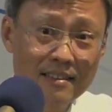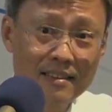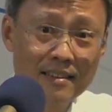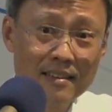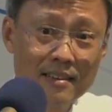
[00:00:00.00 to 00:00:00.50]

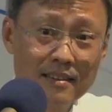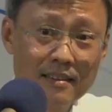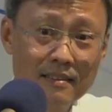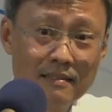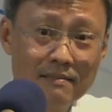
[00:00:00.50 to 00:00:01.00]

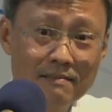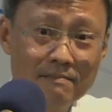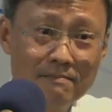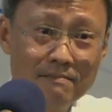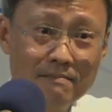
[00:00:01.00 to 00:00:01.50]

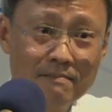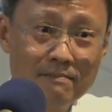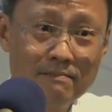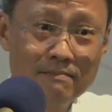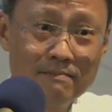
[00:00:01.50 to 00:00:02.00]

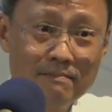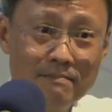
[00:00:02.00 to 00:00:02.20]
(no one is talking)